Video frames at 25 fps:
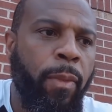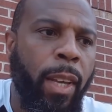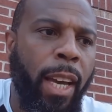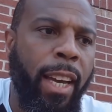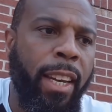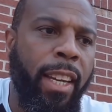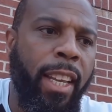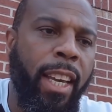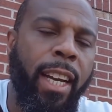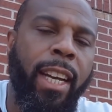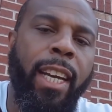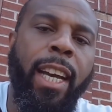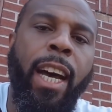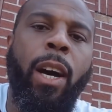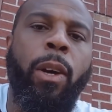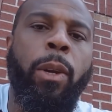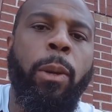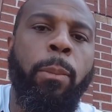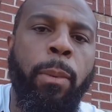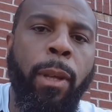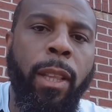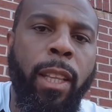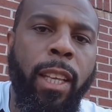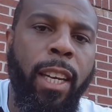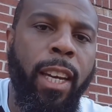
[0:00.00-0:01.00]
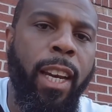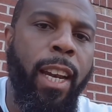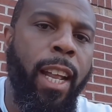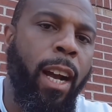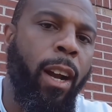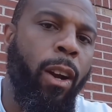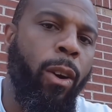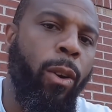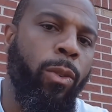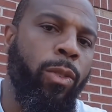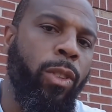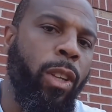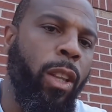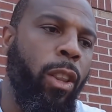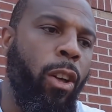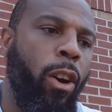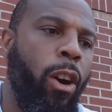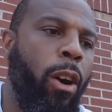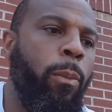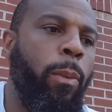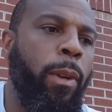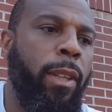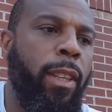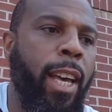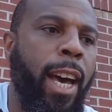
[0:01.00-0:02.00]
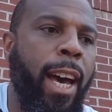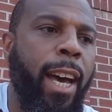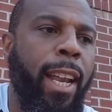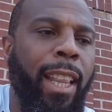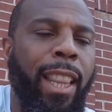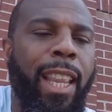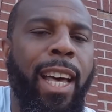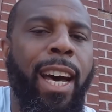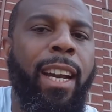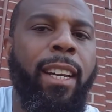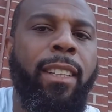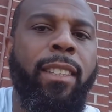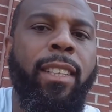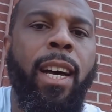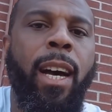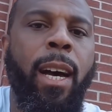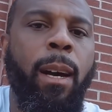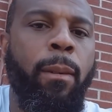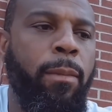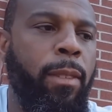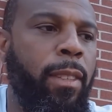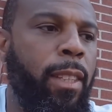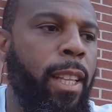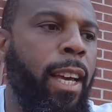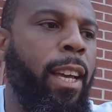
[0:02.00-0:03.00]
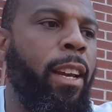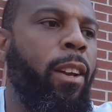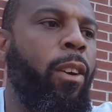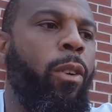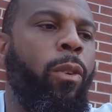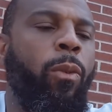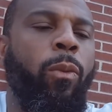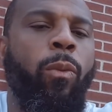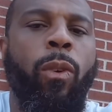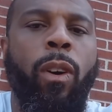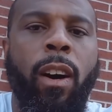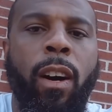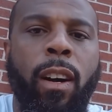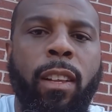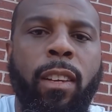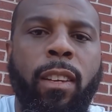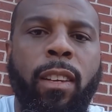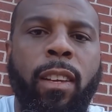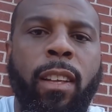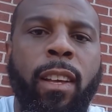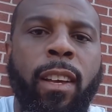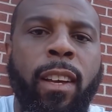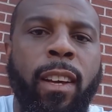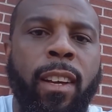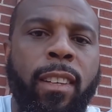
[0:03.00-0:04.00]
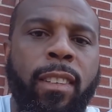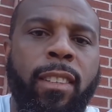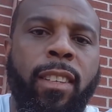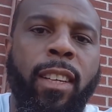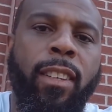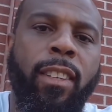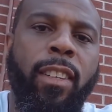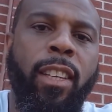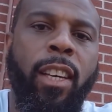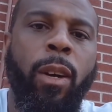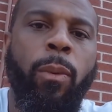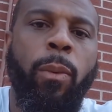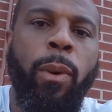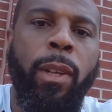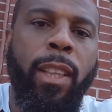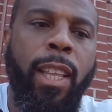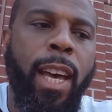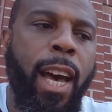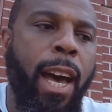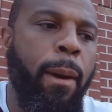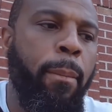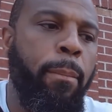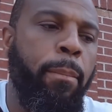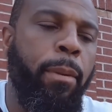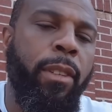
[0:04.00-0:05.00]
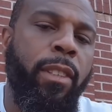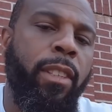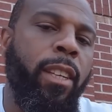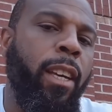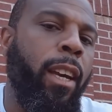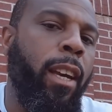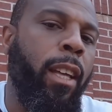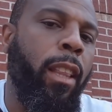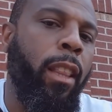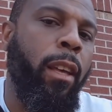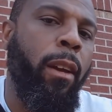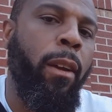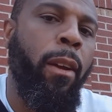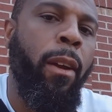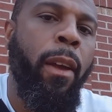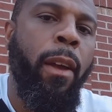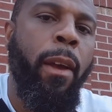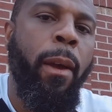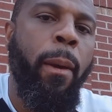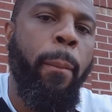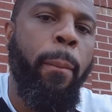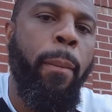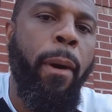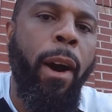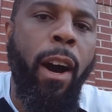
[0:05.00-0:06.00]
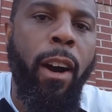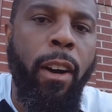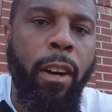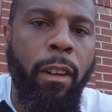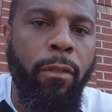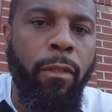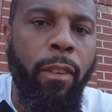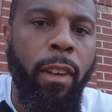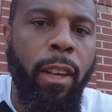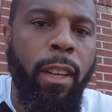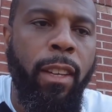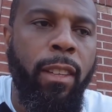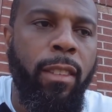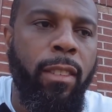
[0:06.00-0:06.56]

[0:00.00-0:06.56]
and the accountability that goes along with that, a lot of times they don't want to deal with that particular part of it.